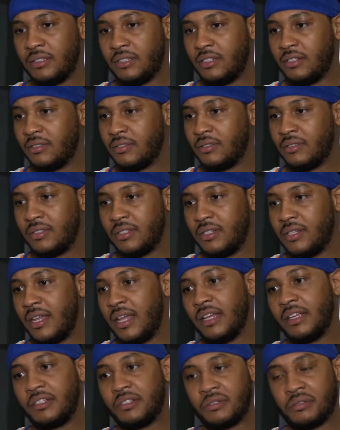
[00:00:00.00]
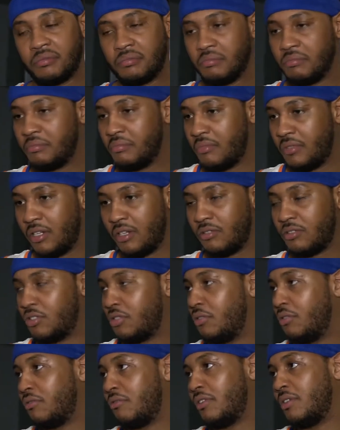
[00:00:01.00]
the next
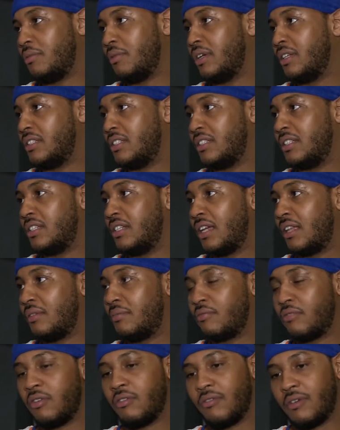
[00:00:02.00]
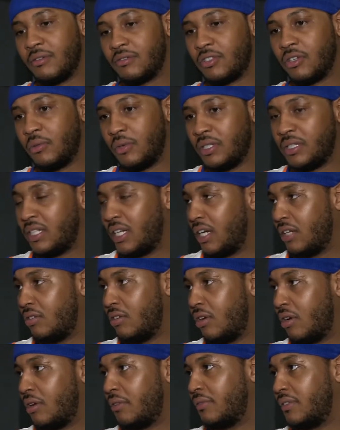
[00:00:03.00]
2-3 weeks is another program. So we tiered
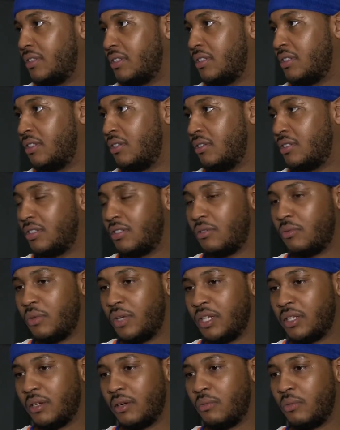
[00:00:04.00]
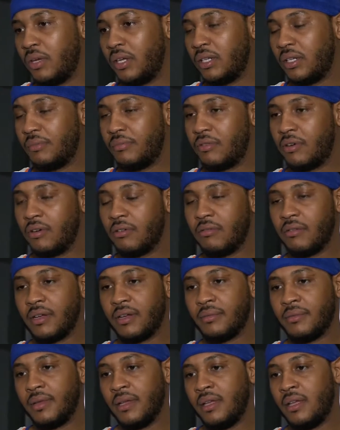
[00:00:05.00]
it off into a weekly
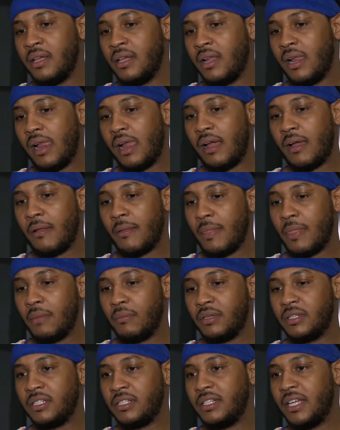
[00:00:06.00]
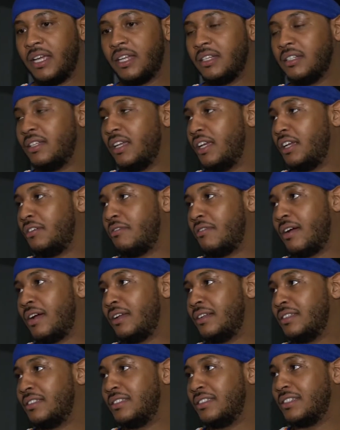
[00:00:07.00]
program. But the day-to-day
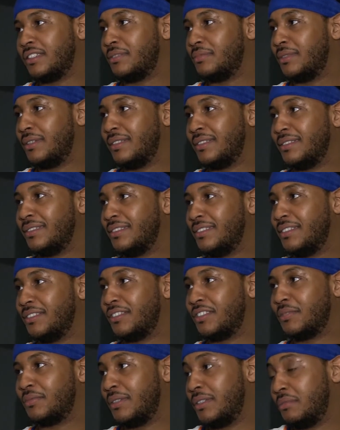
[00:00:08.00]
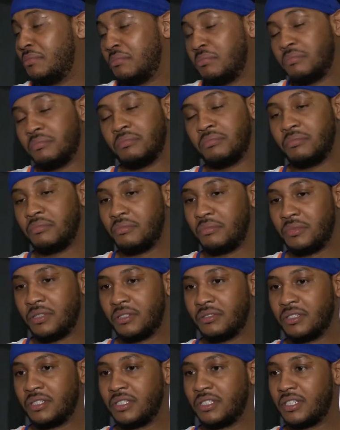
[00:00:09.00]
grind has just been it's been
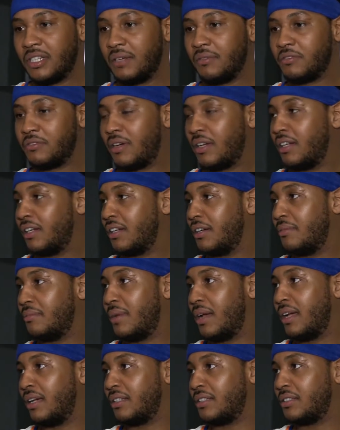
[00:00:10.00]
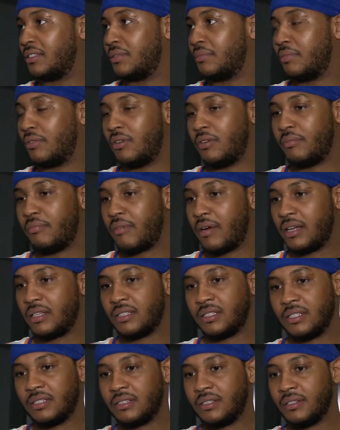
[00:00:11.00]
just tough trying to come back. Just the whole
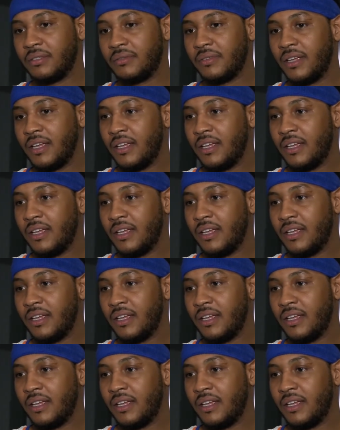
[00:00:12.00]
process of